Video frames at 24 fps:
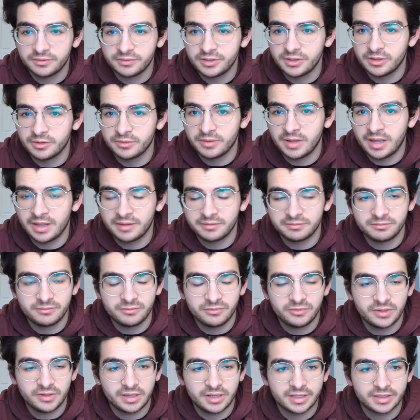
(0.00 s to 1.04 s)
I
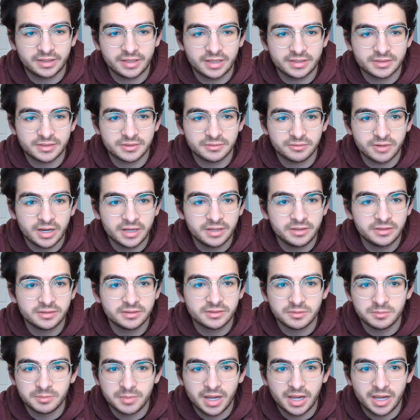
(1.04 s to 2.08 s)
feel like that's a right
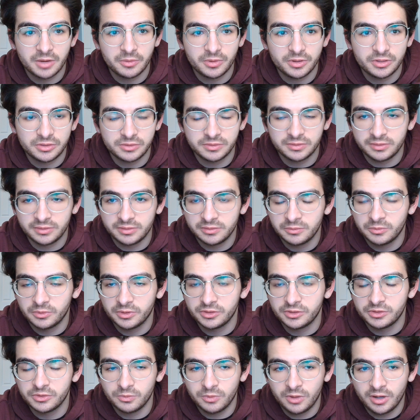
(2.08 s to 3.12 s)
to buy what
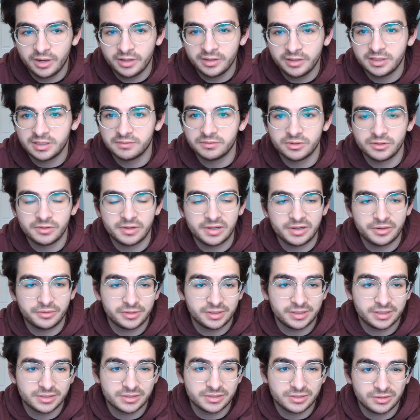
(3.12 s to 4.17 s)
you want, even though I don't
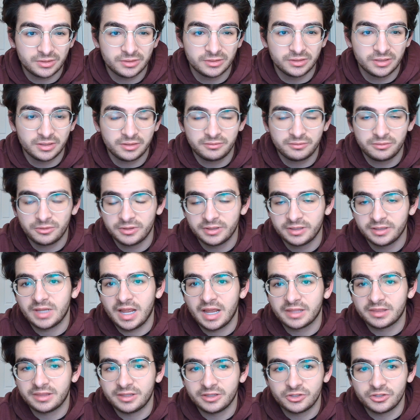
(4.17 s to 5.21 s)
think it's a good thing for you.
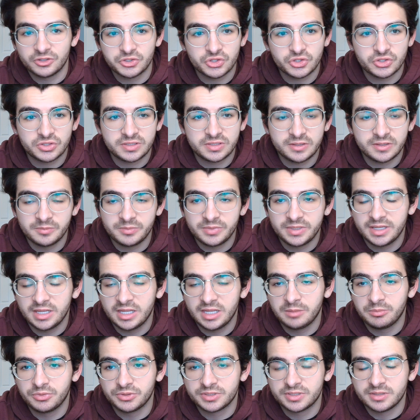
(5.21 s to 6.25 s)
I think you should still be
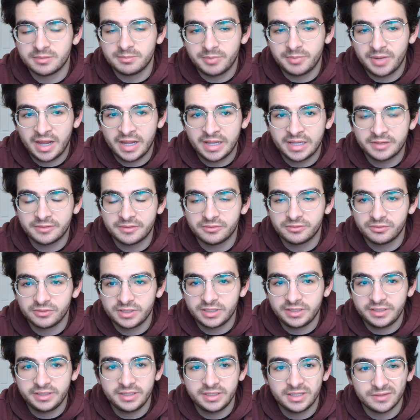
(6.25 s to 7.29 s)
able to buy it
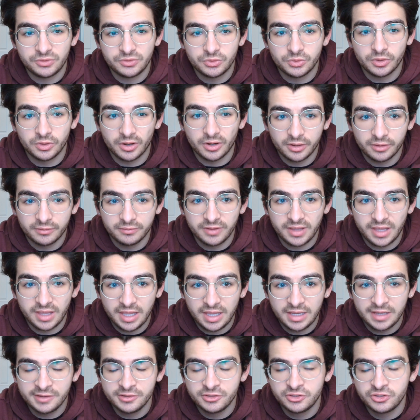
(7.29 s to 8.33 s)
freely if you are of
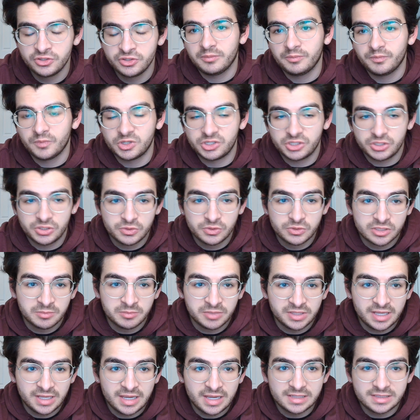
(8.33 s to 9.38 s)
age, which it used to
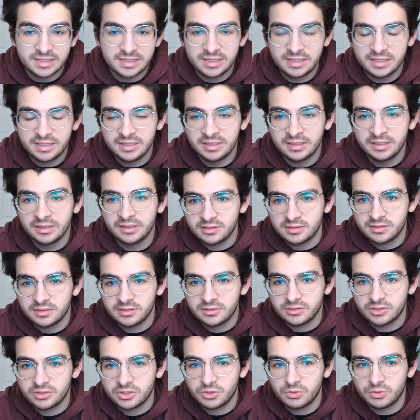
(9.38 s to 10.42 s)
be 18,
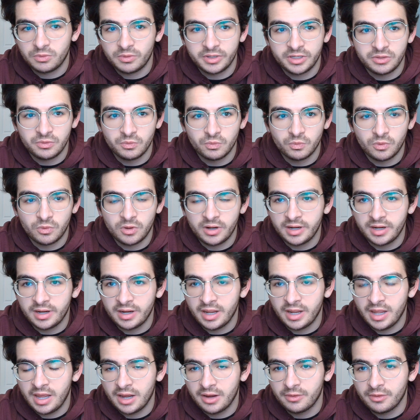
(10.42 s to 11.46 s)
21
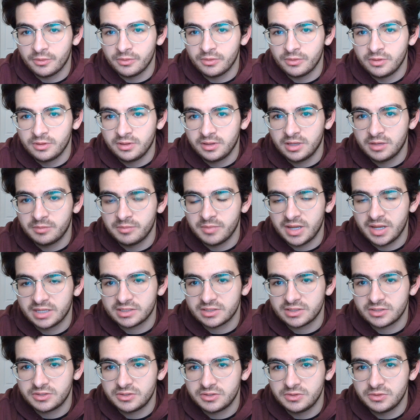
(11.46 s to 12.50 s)
now in
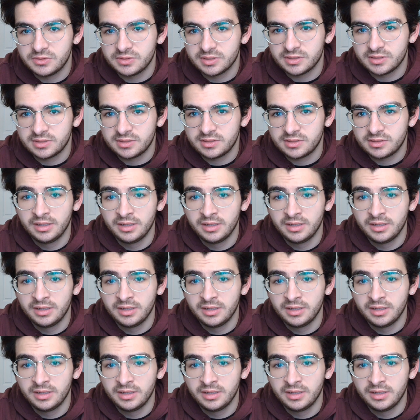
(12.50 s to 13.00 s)
Massachusetts.